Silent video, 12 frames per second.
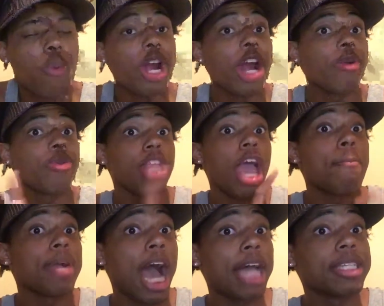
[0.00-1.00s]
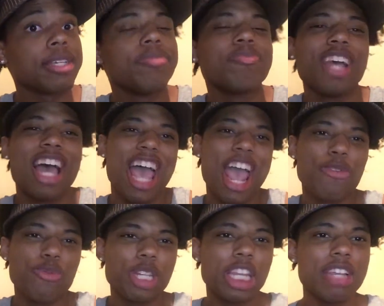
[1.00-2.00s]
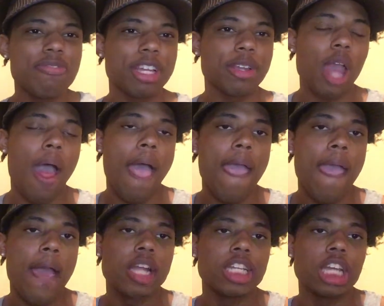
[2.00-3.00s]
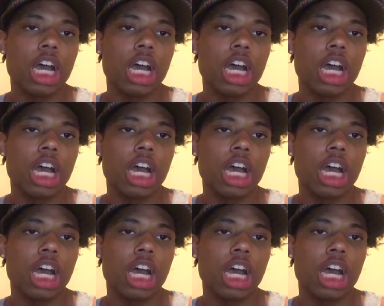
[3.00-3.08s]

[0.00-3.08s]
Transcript: We're at Epcot, and we're leaving, and